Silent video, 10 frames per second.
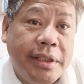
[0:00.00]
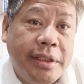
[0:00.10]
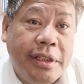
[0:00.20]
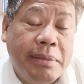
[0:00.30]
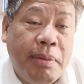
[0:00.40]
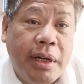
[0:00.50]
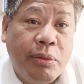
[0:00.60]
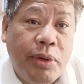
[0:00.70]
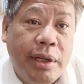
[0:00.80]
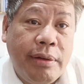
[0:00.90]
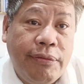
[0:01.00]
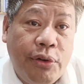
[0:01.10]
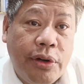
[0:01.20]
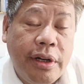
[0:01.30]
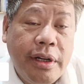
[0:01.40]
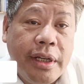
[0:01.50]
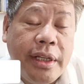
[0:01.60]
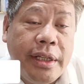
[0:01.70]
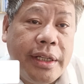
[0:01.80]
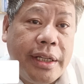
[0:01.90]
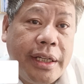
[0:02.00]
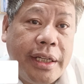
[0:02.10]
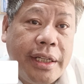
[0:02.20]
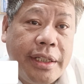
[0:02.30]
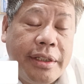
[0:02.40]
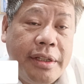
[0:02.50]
This is part 1 of 4, and